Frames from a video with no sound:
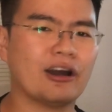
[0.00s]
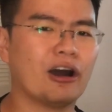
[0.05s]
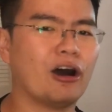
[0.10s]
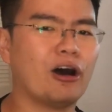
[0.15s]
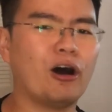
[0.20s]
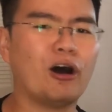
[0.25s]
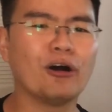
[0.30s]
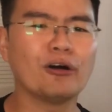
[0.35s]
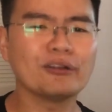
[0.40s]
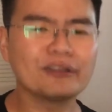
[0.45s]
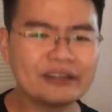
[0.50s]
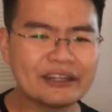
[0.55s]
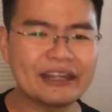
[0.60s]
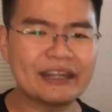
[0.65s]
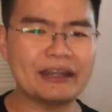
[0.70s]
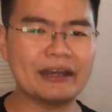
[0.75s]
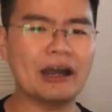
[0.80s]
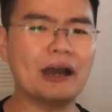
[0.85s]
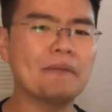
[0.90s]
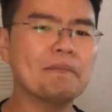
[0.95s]
or
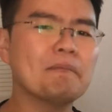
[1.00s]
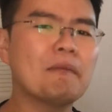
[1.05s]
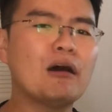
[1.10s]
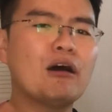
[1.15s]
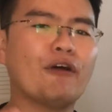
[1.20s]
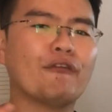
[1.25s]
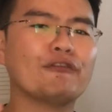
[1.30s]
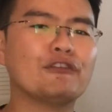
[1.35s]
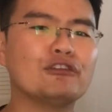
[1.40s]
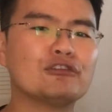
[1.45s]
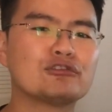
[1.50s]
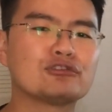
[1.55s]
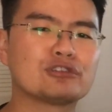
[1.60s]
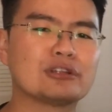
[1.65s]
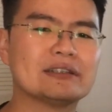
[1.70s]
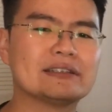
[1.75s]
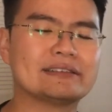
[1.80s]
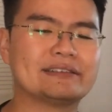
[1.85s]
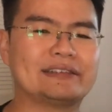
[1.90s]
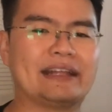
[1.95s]
the amount of
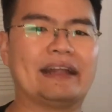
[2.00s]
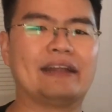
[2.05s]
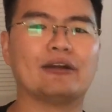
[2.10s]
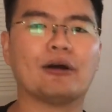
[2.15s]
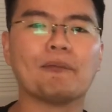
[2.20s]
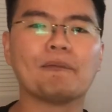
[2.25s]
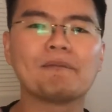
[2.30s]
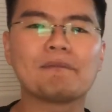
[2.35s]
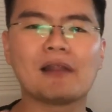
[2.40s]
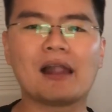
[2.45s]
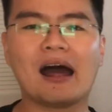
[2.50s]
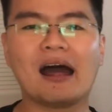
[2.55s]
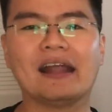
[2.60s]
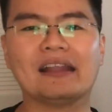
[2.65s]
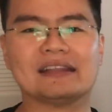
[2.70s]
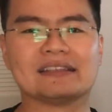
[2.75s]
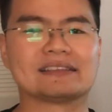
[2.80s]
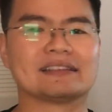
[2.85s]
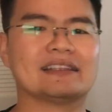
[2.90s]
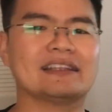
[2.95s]
nutrients that your
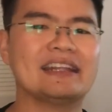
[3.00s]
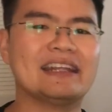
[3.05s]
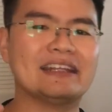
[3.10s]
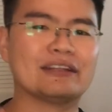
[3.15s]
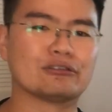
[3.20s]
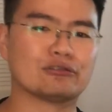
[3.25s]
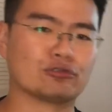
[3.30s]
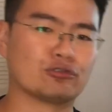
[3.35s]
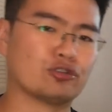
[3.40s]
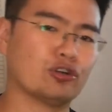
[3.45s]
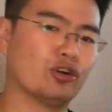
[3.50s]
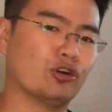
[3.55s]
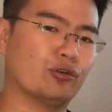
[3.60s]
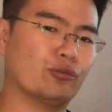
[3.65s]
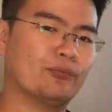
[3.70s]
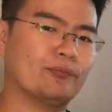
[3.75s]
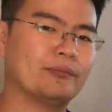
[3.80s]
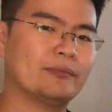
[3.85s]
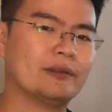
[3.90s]
plants need to grow.